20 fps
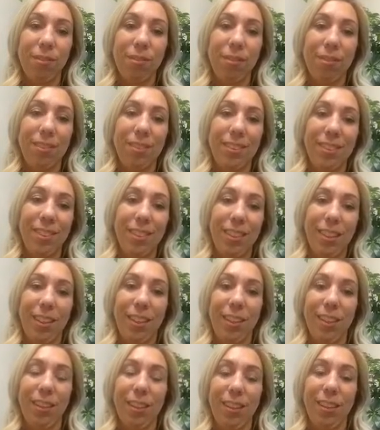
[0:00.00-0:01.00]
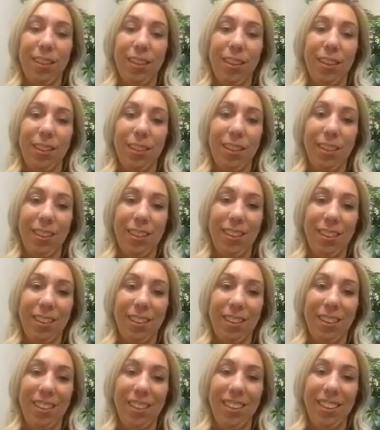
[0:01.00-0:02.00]

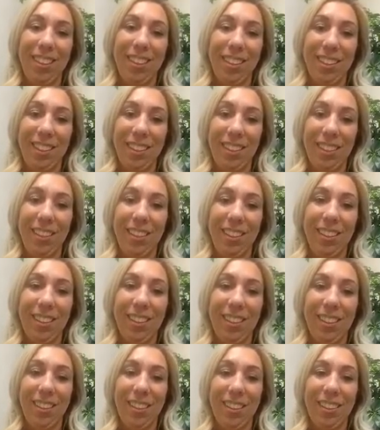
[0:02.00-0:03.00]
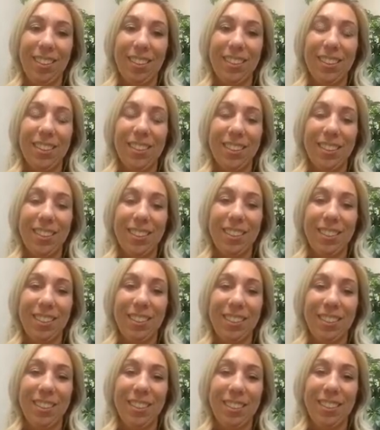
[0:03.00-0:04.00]

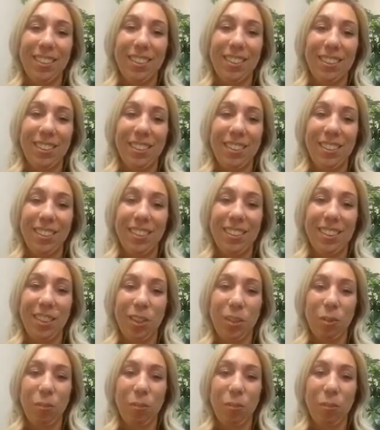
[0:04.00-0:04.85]
(silent)